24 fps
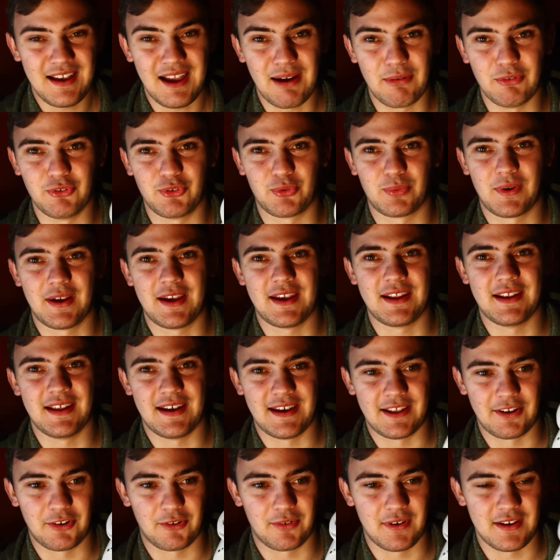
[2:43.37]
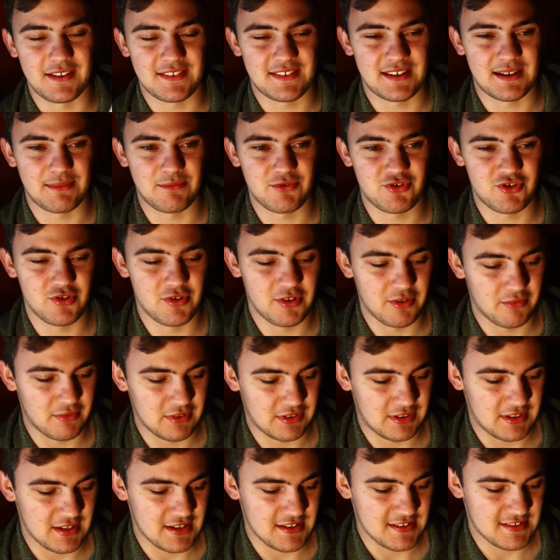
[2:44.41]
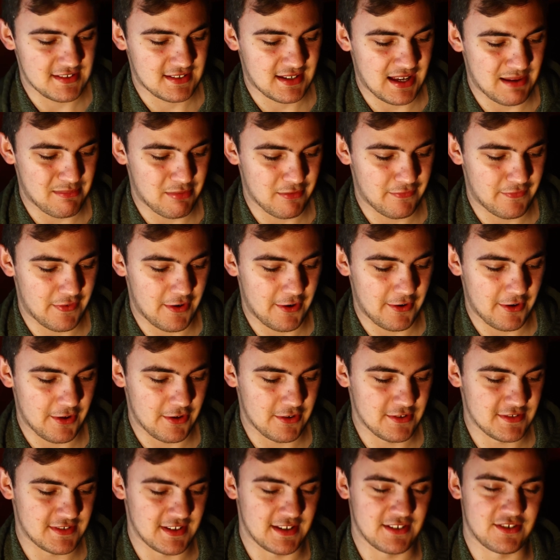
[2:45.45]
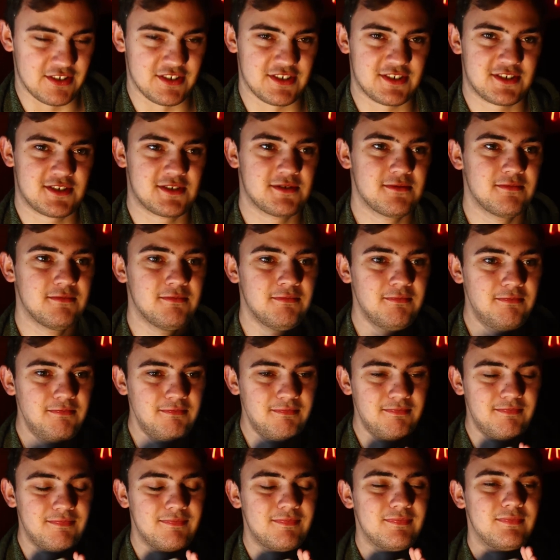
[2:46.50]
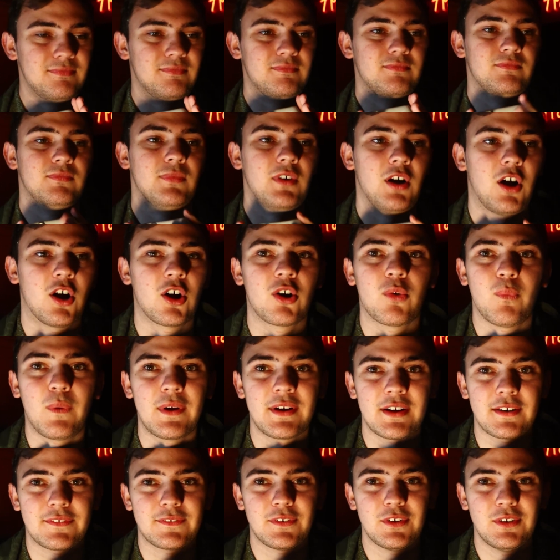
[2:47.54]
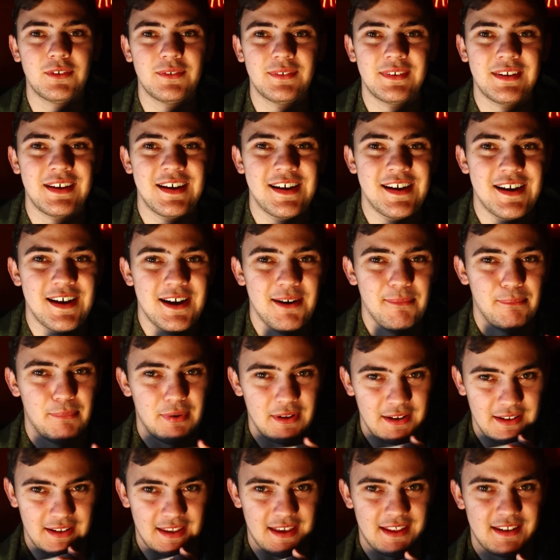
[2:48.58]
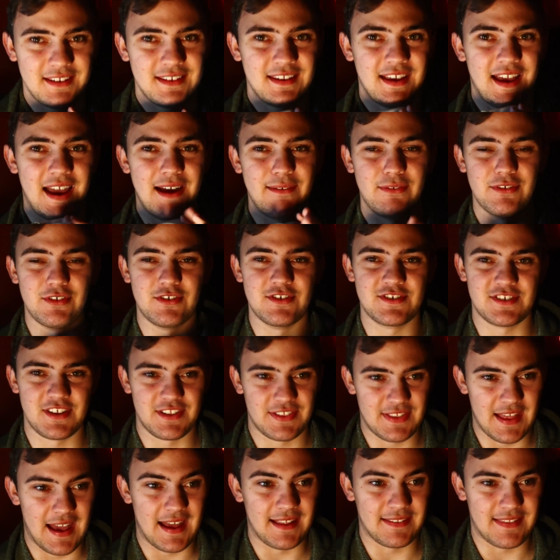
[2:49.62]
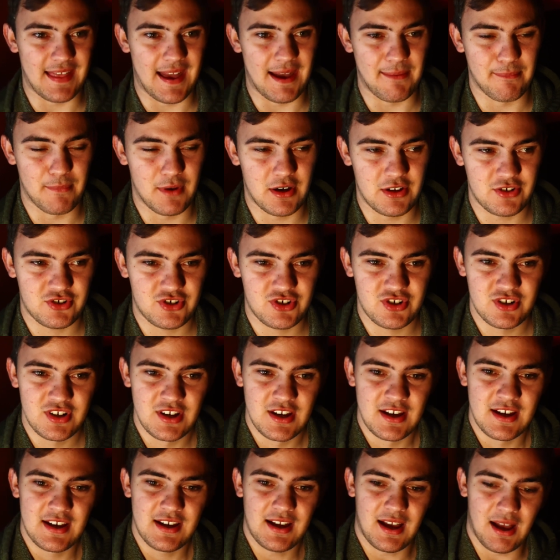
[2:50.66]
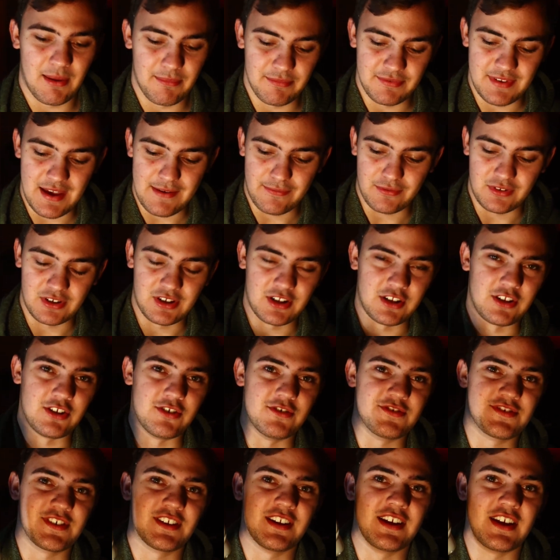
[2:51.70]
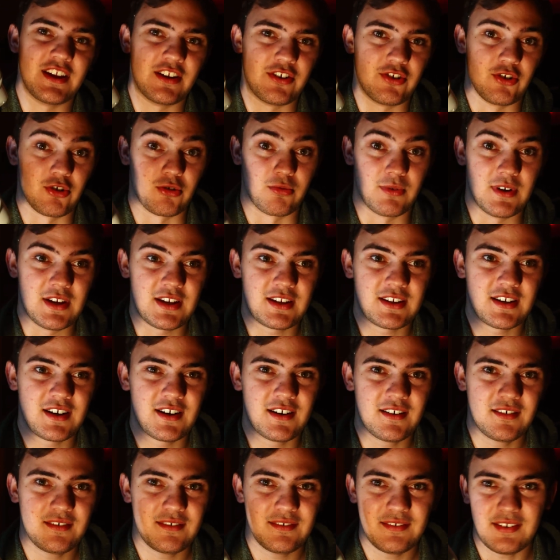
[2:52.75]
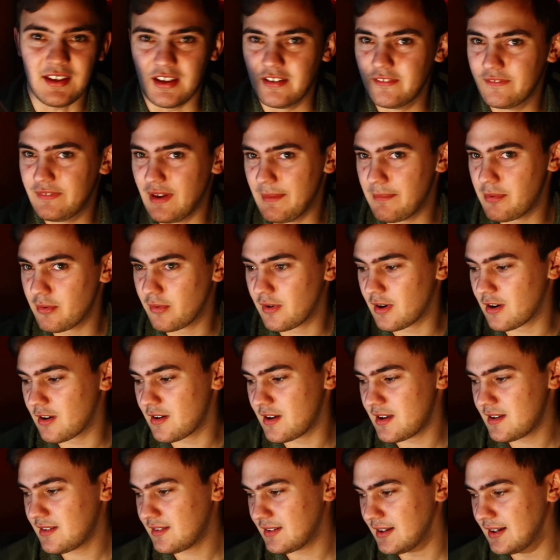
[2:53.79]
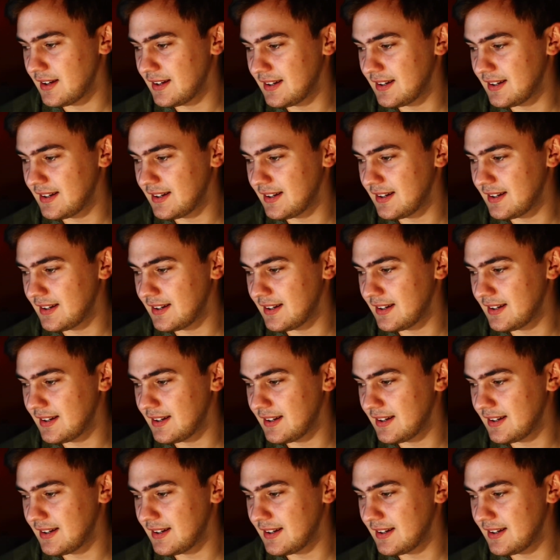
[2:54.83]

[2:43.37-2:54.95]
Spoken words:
I was right. I had a great time shooting with this. A couple photos that just aren't wonderful. But again, haven't used it that much. I'm definitely going to use it in Eureka in February.